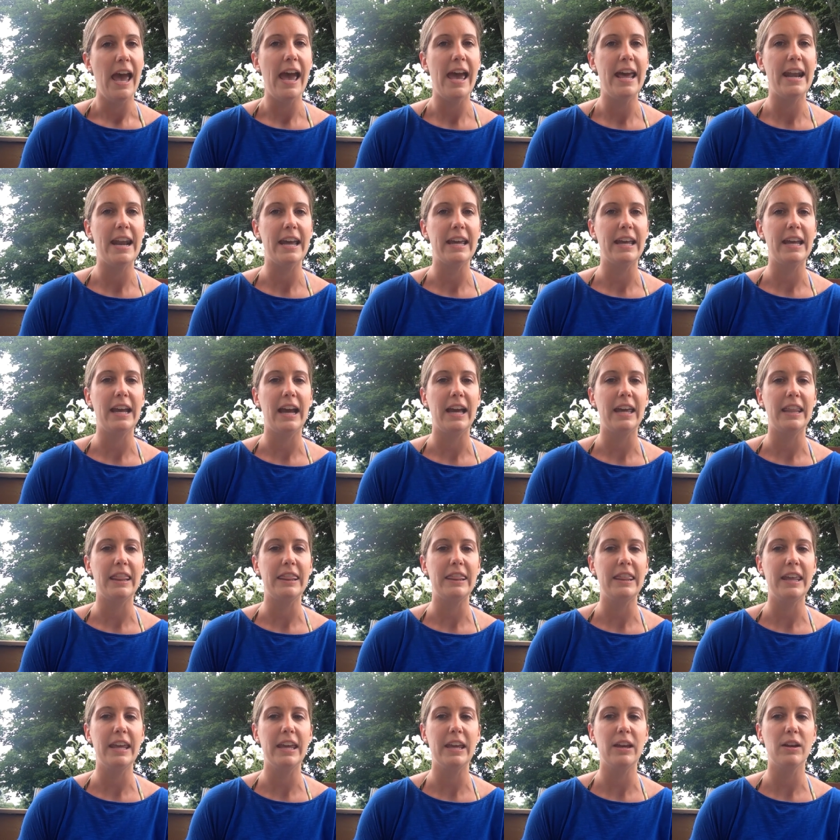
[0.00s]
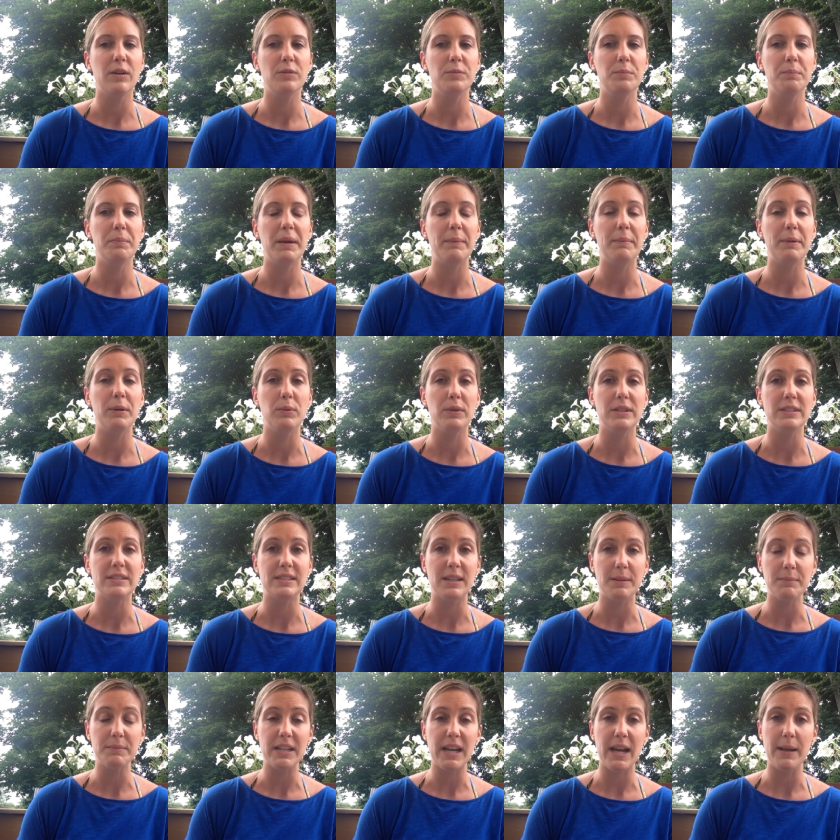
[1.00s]
And I, I think maybe what
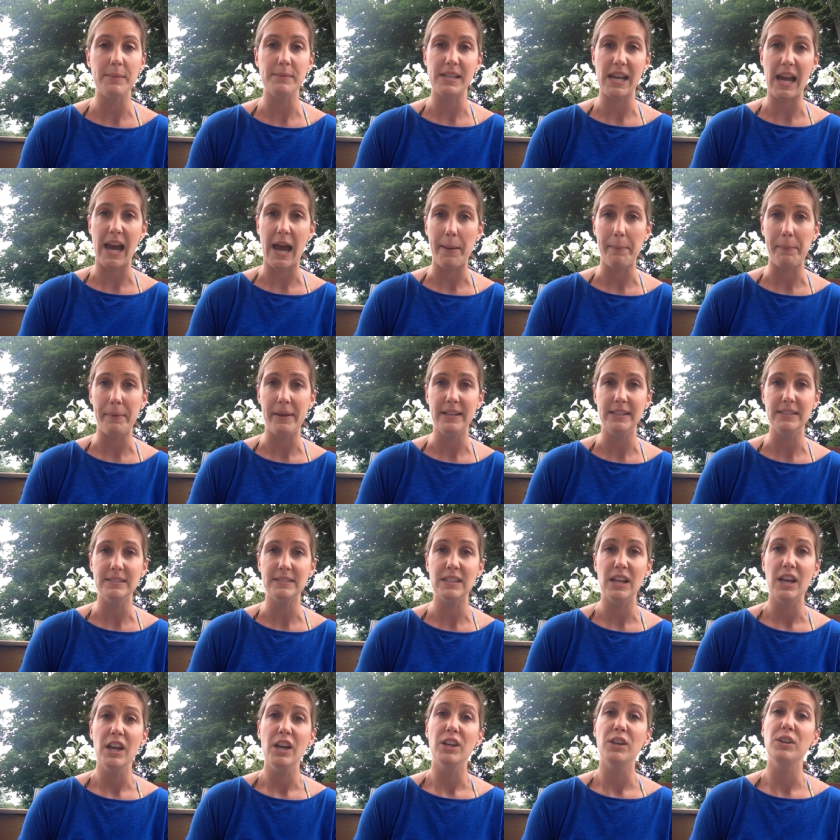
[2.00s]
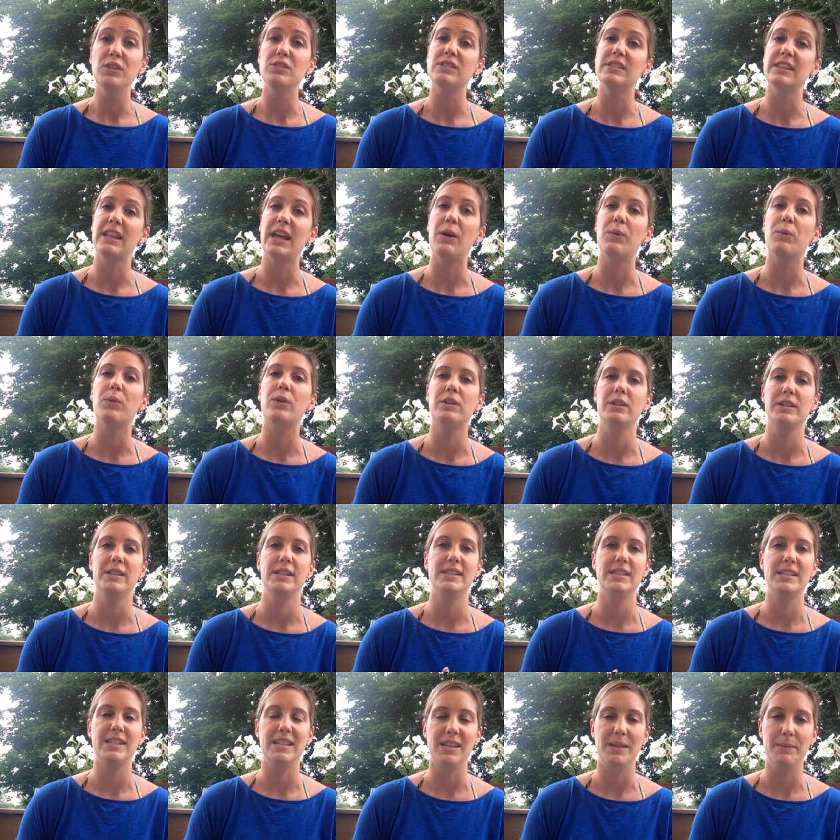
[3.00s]
sometimes happens, using that word
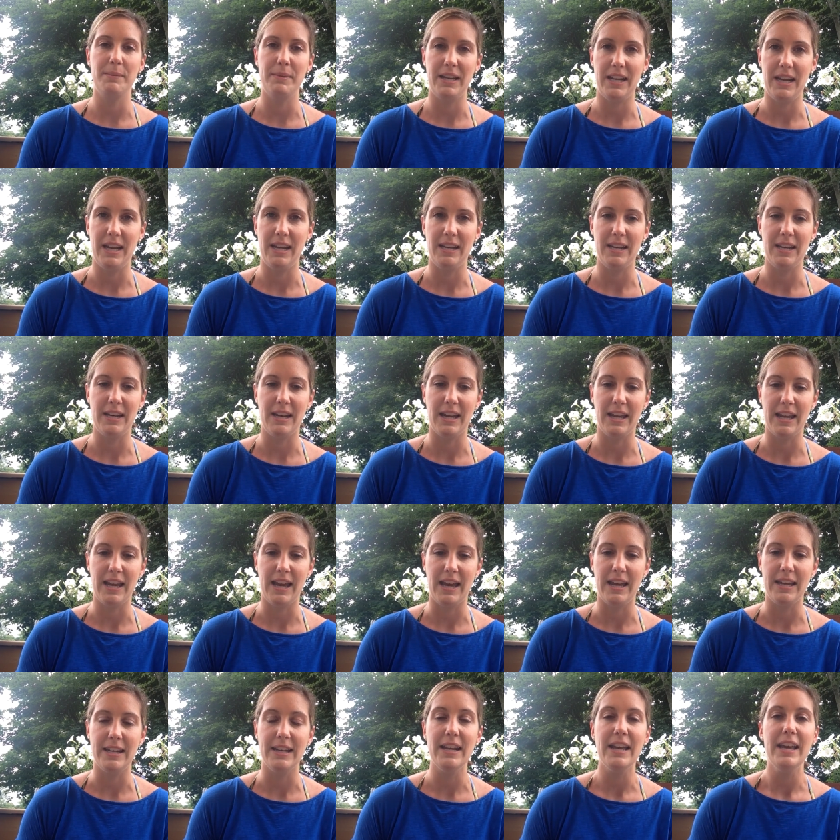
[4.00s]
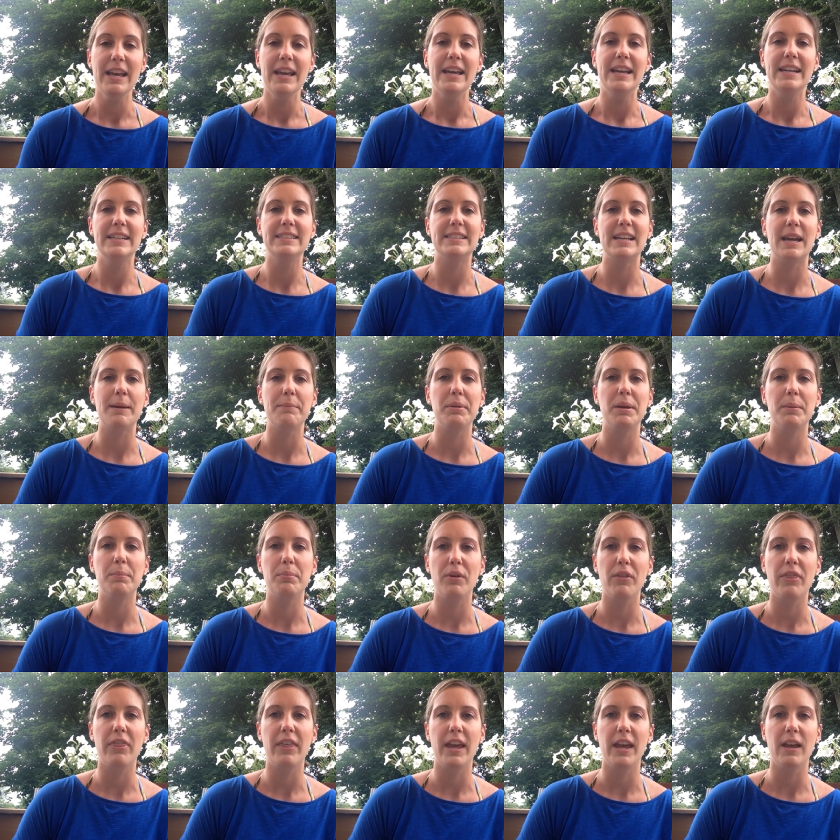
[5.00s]
intimidated again, is that
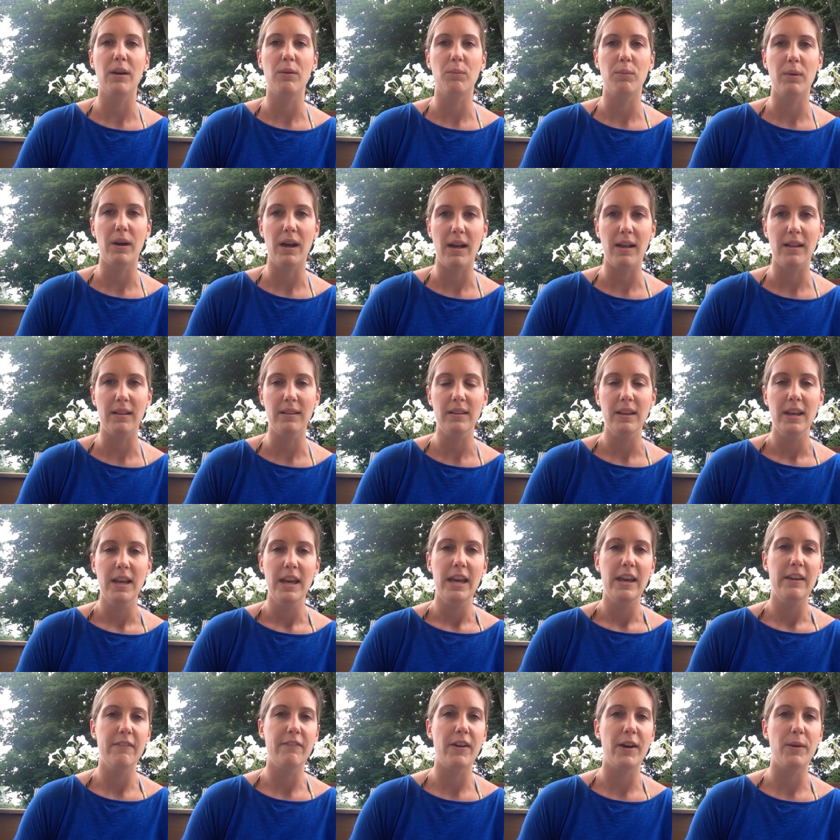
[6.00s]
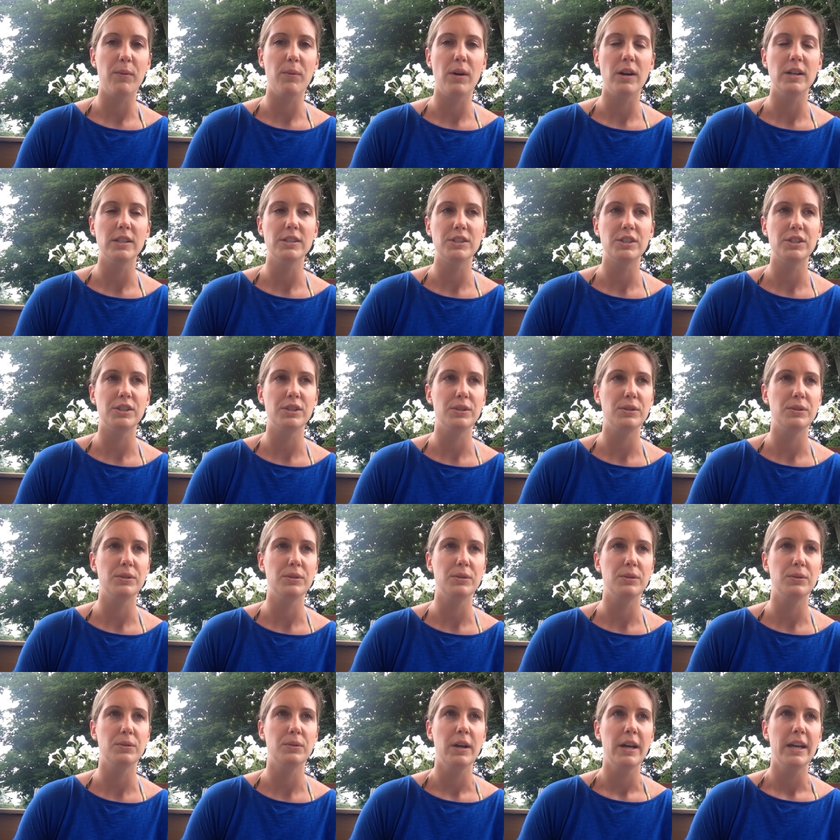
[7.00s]
people think, well, if I want
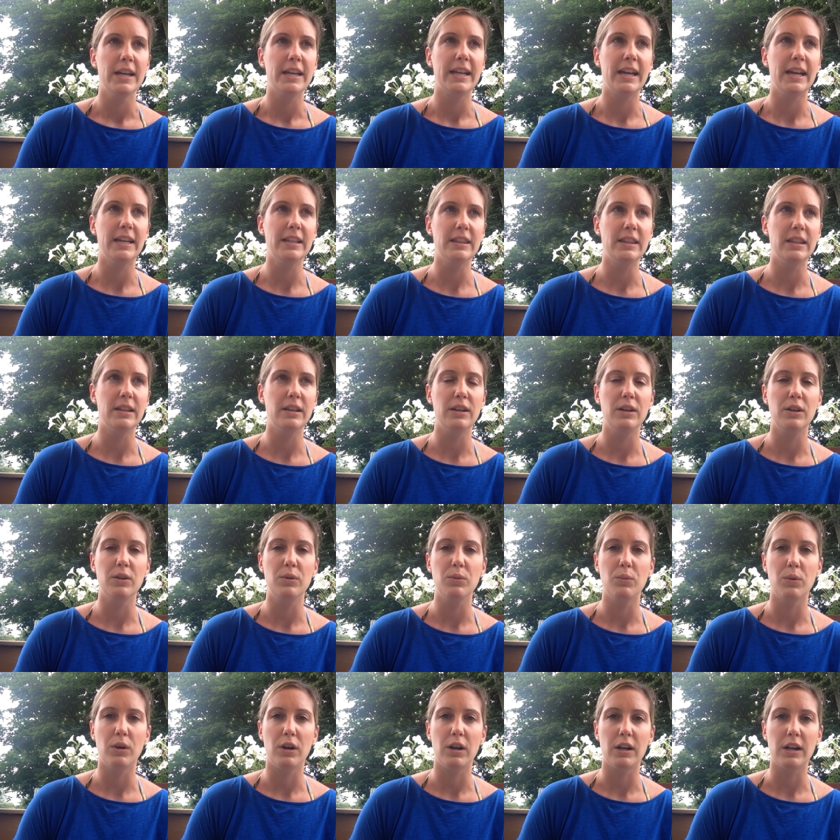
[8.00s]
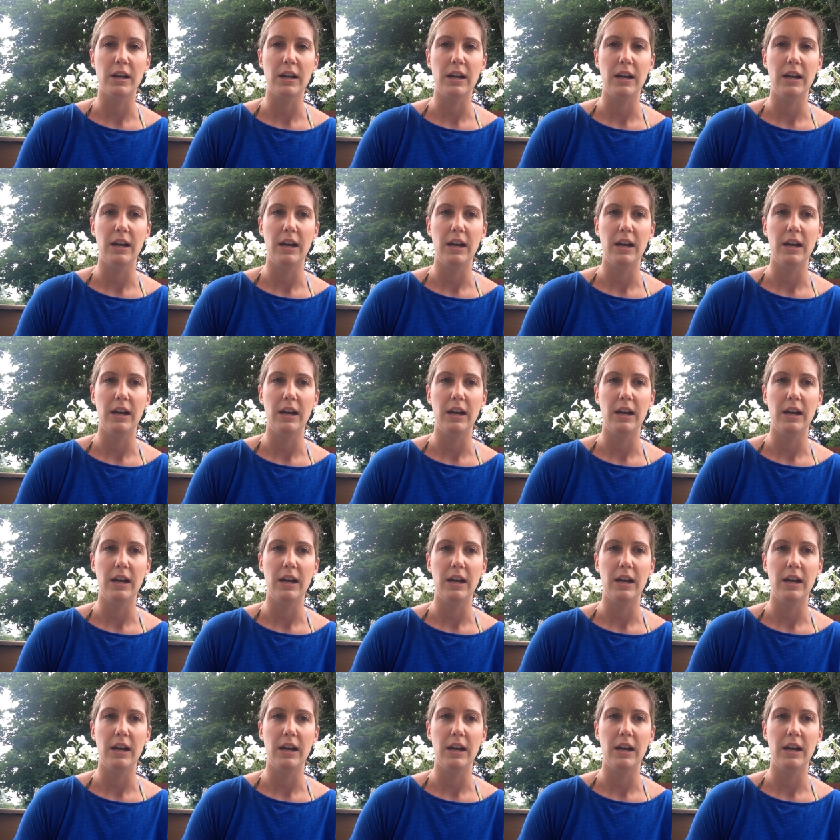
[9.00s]
to get the work